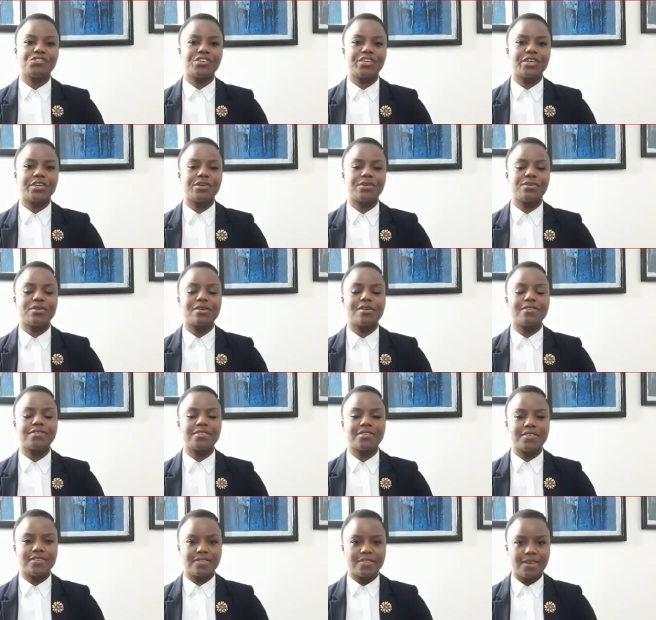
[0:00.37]
trio of
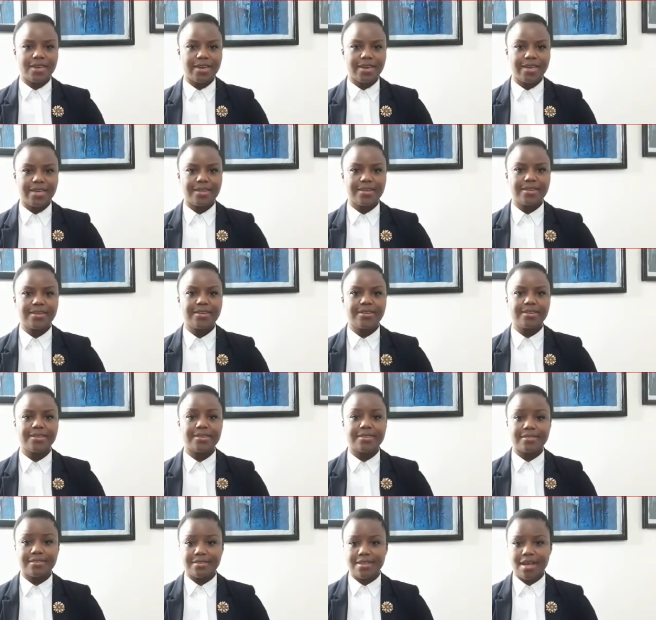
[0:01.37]
Cecilia,
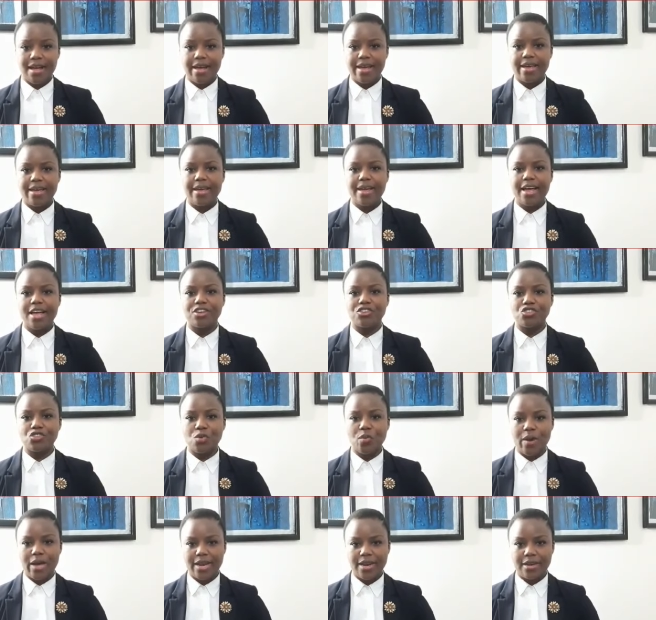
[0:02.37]
Netsai, and
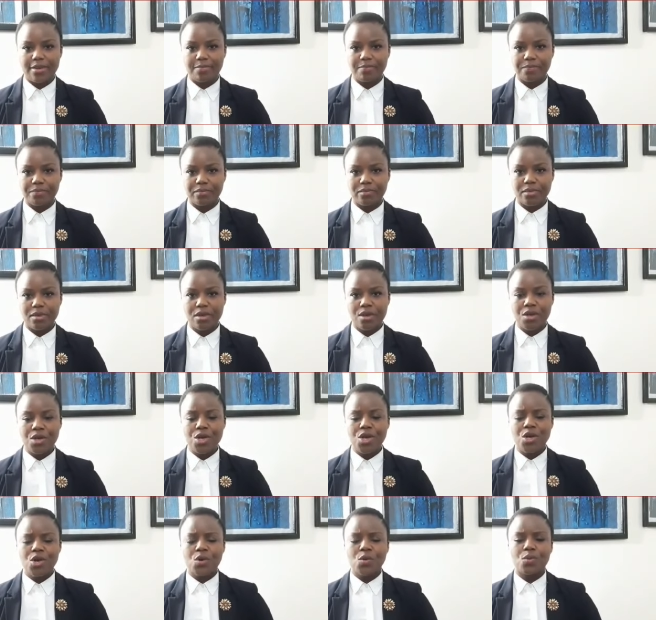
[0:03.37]
Joana.
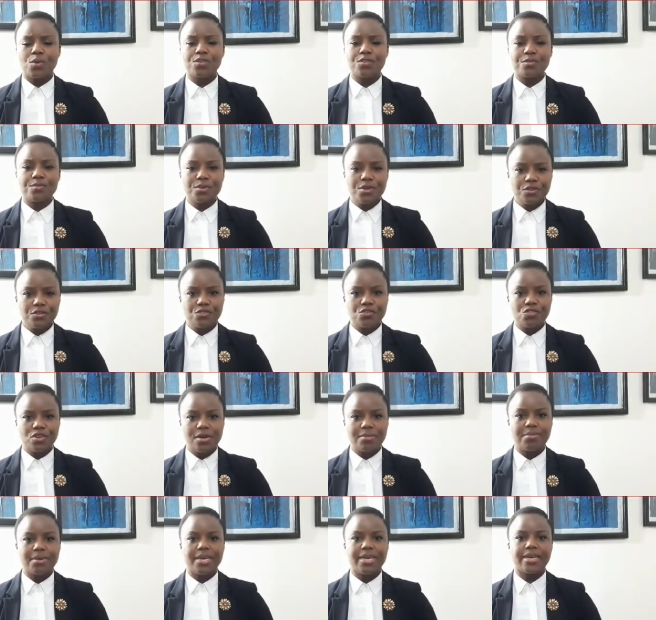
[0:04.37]
What's most
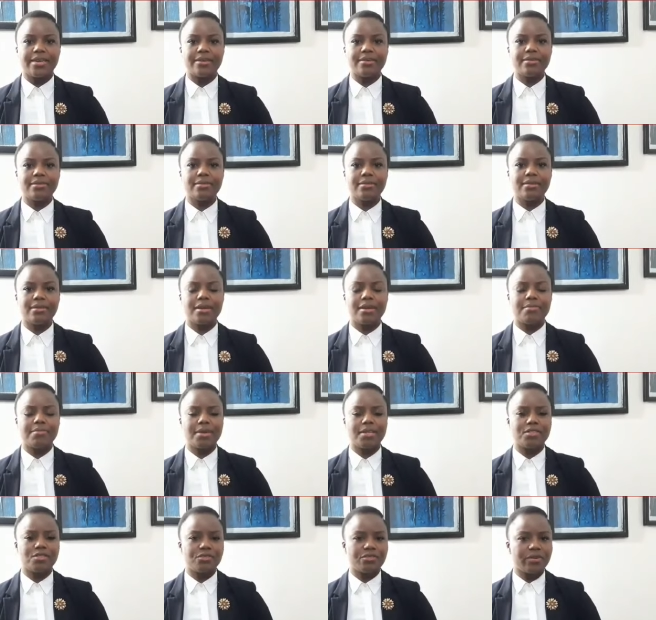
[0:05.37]
troubling
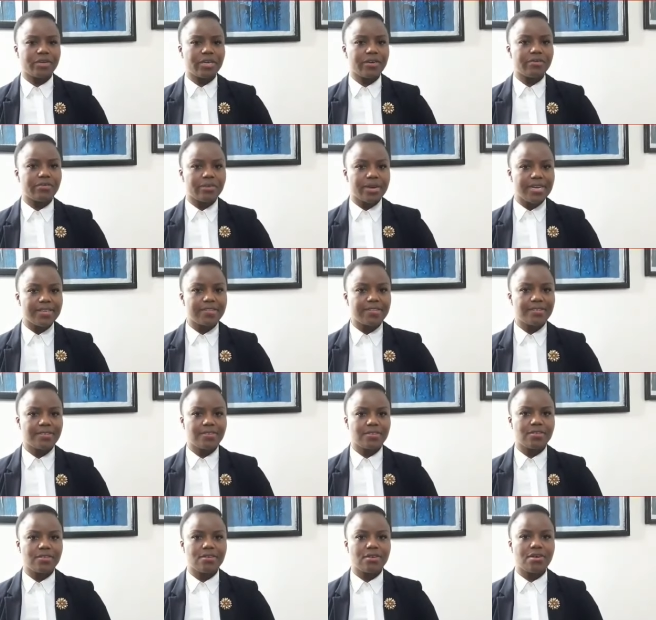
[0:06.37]
about the
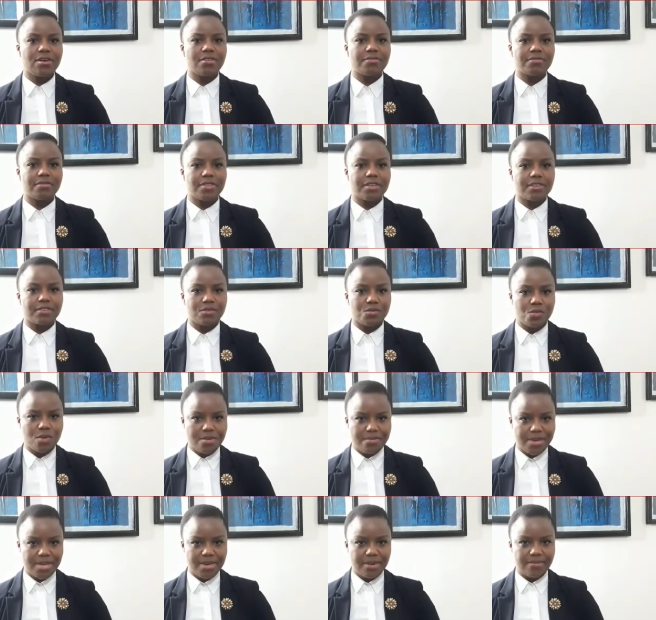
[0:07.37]
rearrest of these
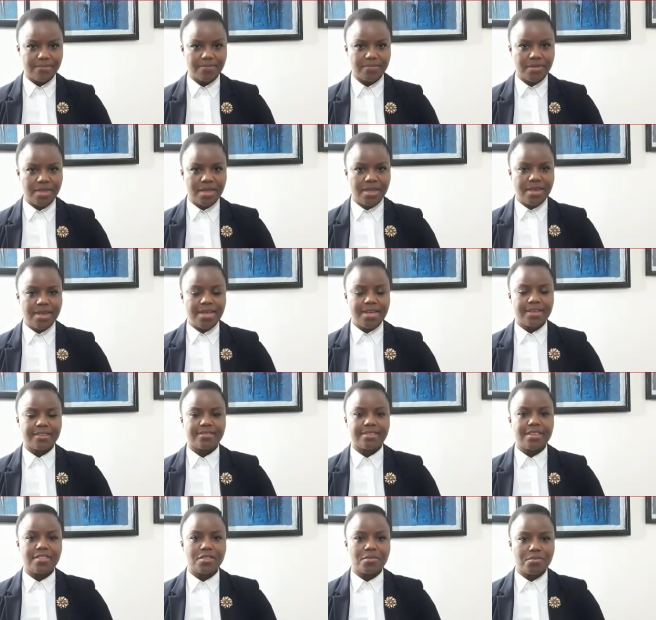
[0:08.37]
women is
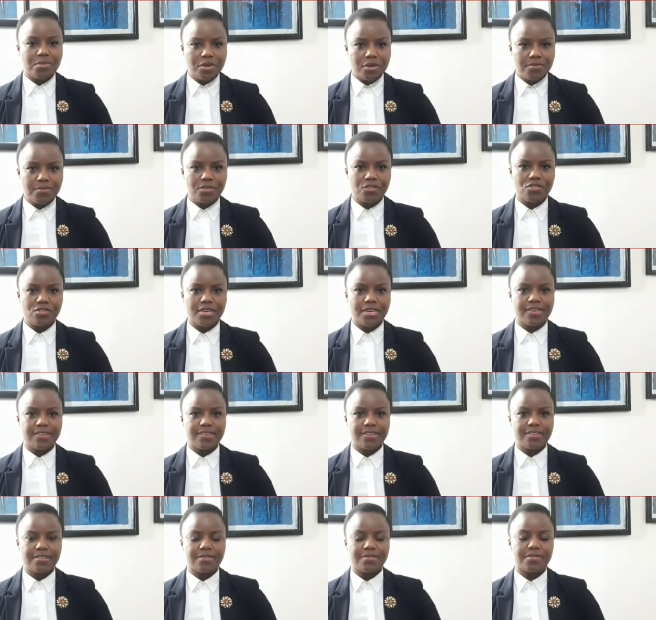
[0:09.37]
that the
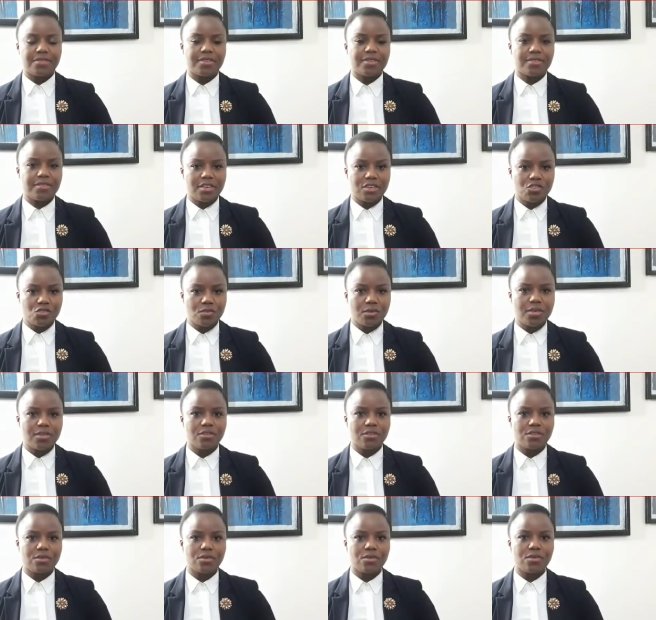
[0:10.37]
perpetrators of the sexual
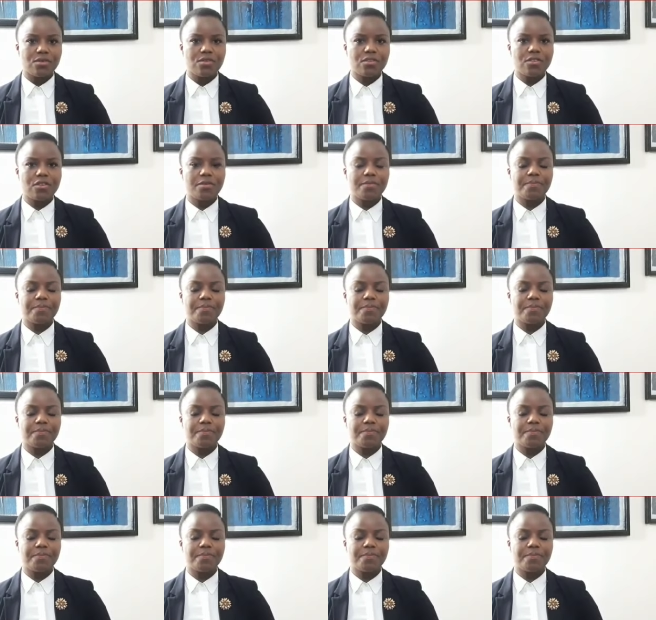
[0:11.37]
assault,